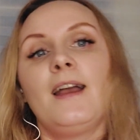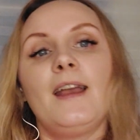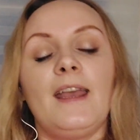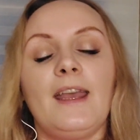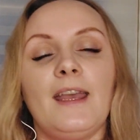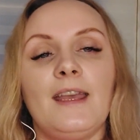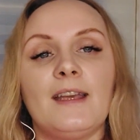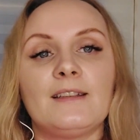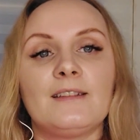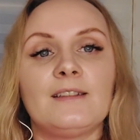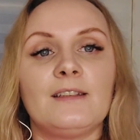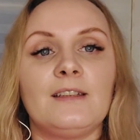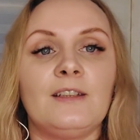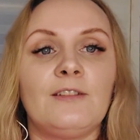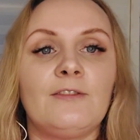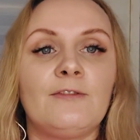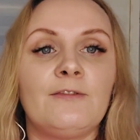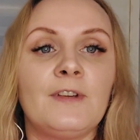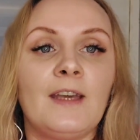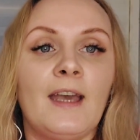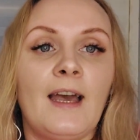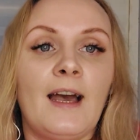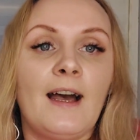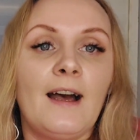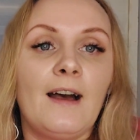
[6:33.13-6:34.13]
And if
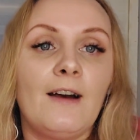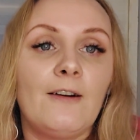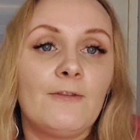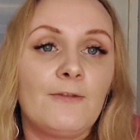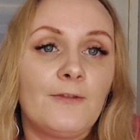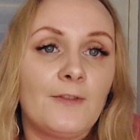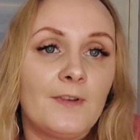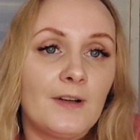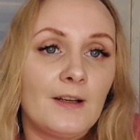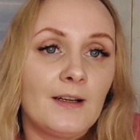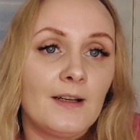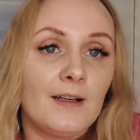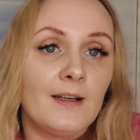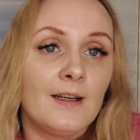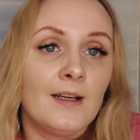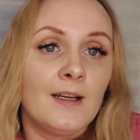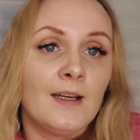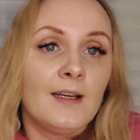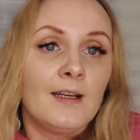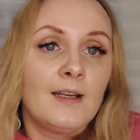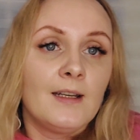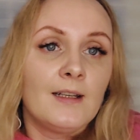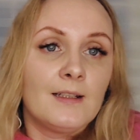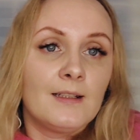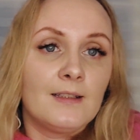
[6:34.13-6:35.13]
we have a
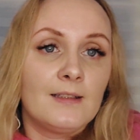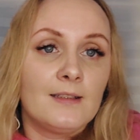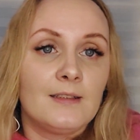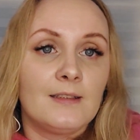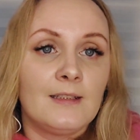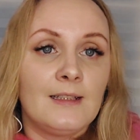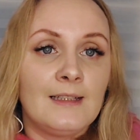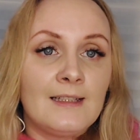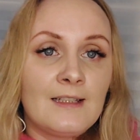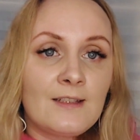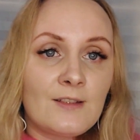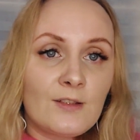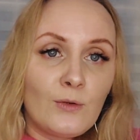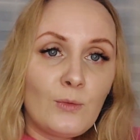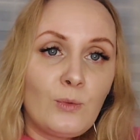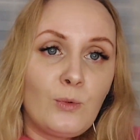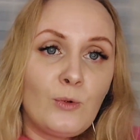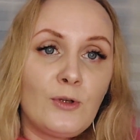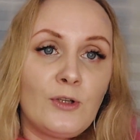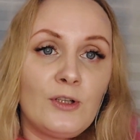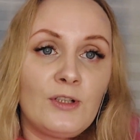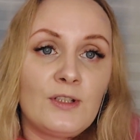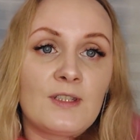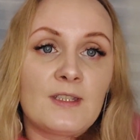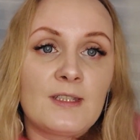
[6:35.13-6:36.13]
list of
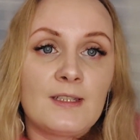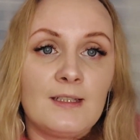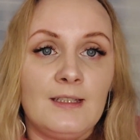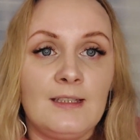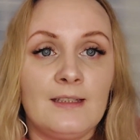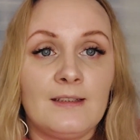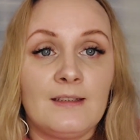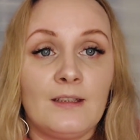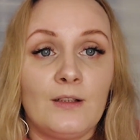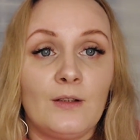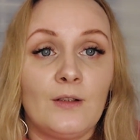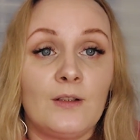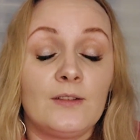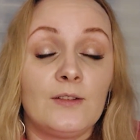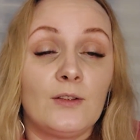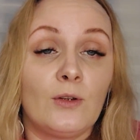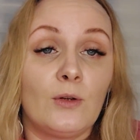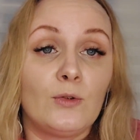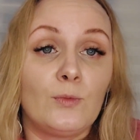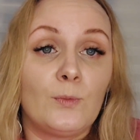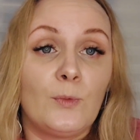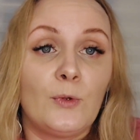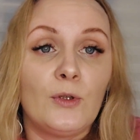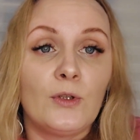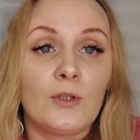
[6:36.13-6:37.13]
words in the
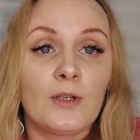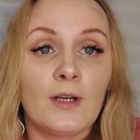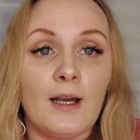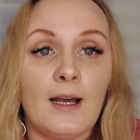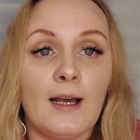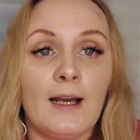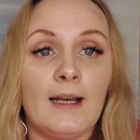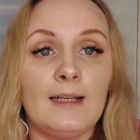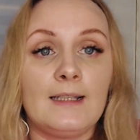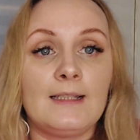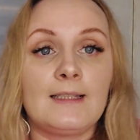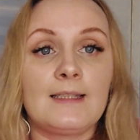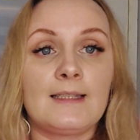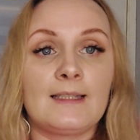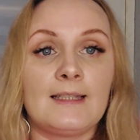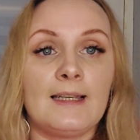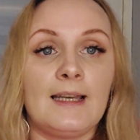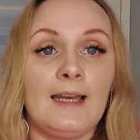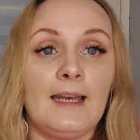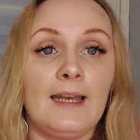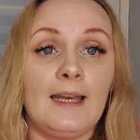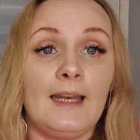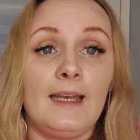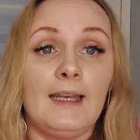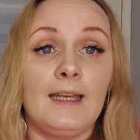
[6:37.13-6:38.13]
notebook, I
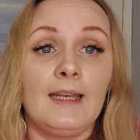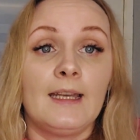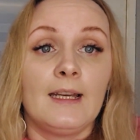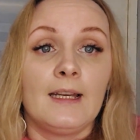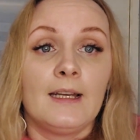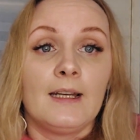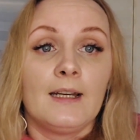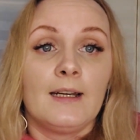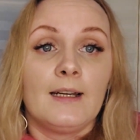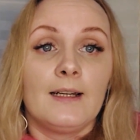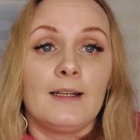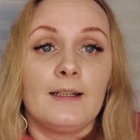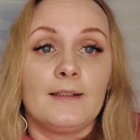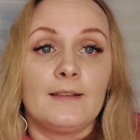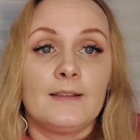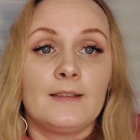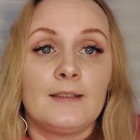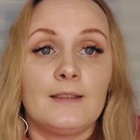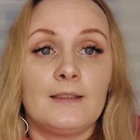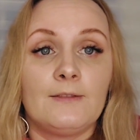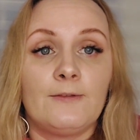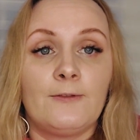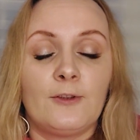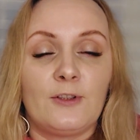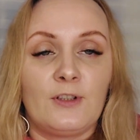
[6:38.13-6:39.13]
say,
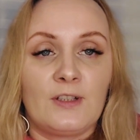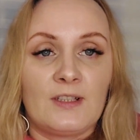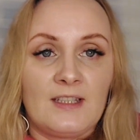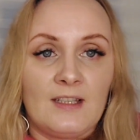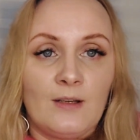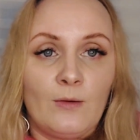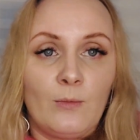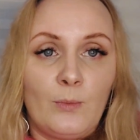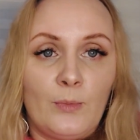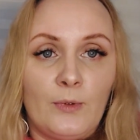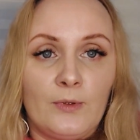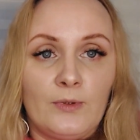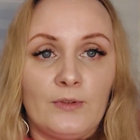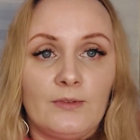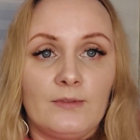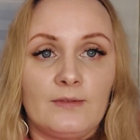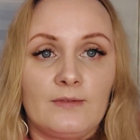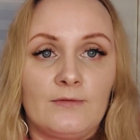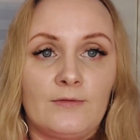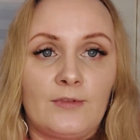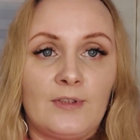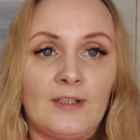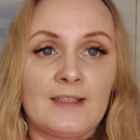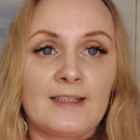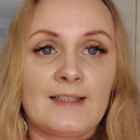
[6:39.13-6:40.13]
for example,
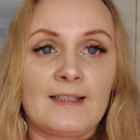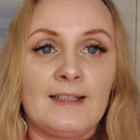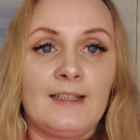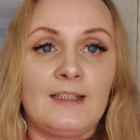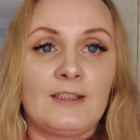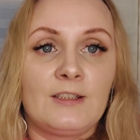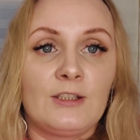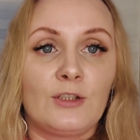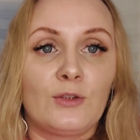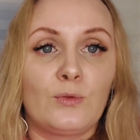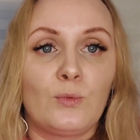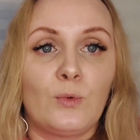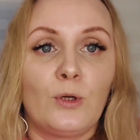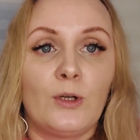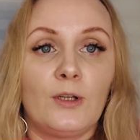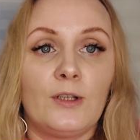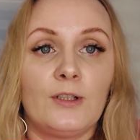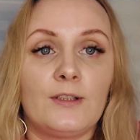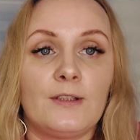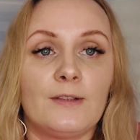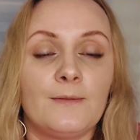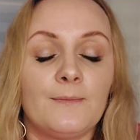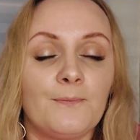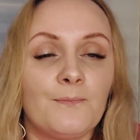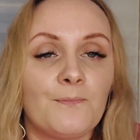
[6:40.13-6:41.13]
translated
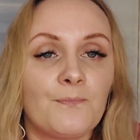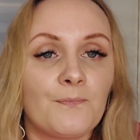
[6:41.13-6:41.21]
word,